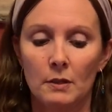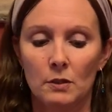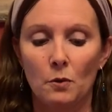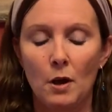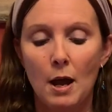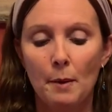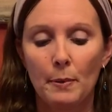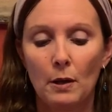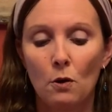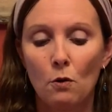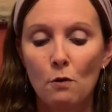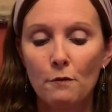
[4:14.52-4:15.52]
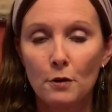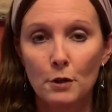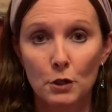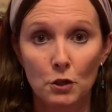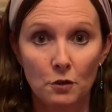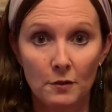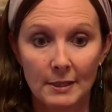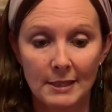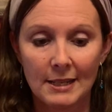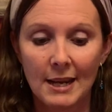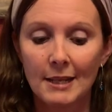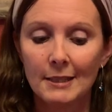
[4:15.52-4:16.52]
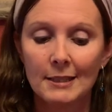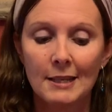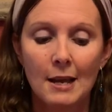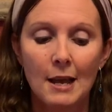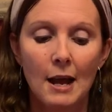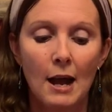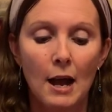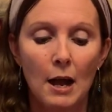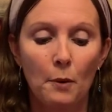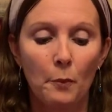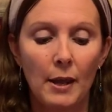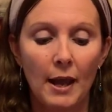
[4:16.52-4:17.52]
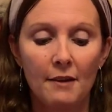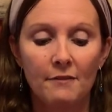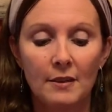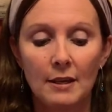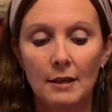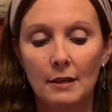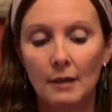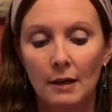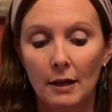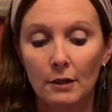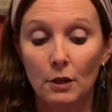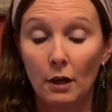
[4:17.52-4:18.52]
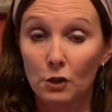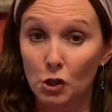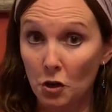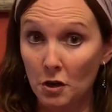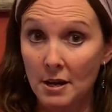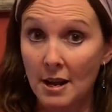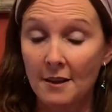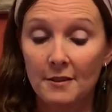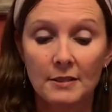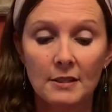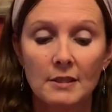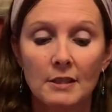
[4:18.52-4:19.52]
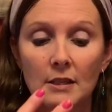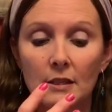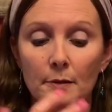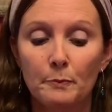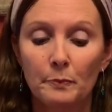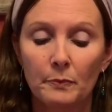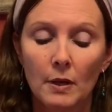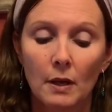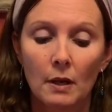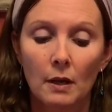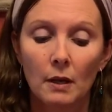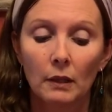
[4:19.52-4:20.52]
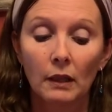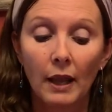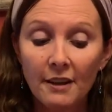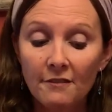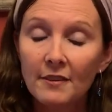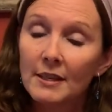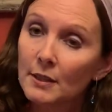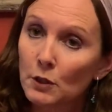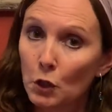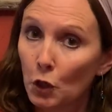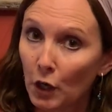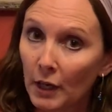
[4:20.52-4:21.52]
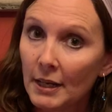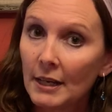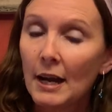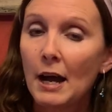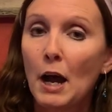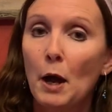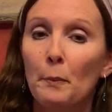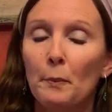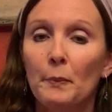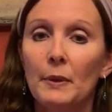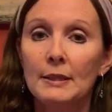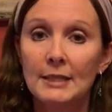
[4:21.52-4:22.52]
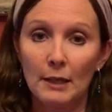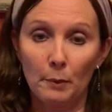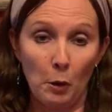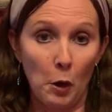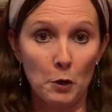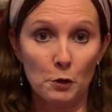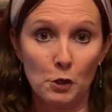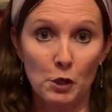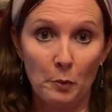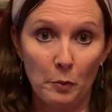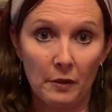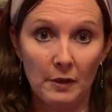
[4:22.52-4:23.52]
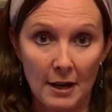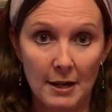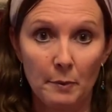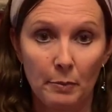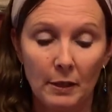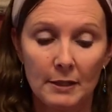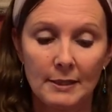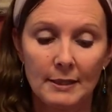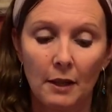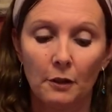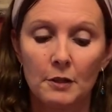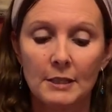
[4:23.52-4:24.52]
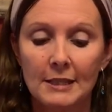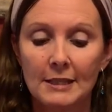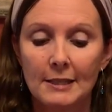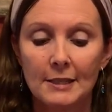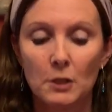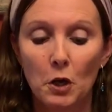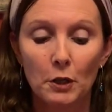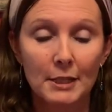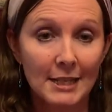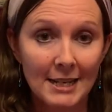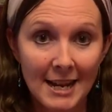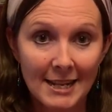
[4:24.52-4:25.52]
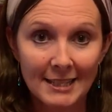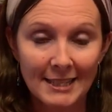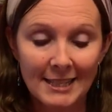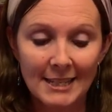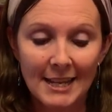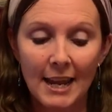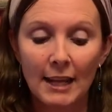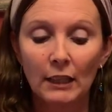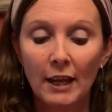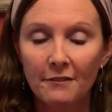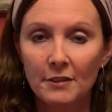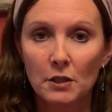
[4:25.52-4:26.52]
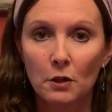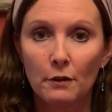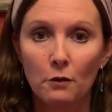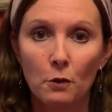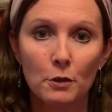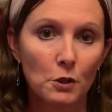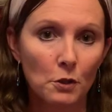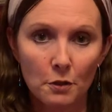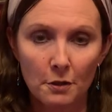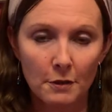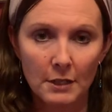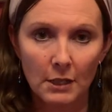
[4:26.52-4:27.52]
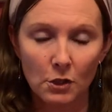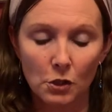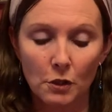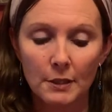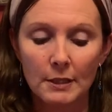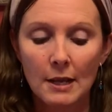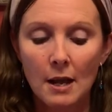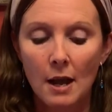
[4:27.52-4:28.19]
So hopping over to the States, we have the Chardonnay. This is the Life is Good, did a partnership with 90 plus Cellars, and this is called Today is the Day. Life is Good, of course, you know their t-shirts.